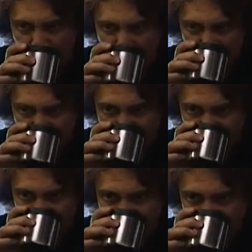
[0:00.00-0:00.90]
What if
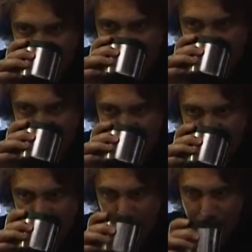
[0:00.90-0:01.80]
what if
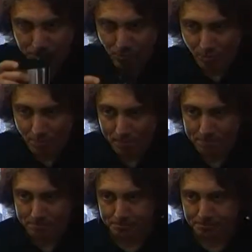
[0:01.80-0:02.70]
those people never
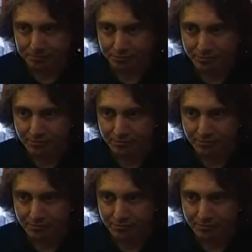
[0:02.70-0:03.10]
stood with him?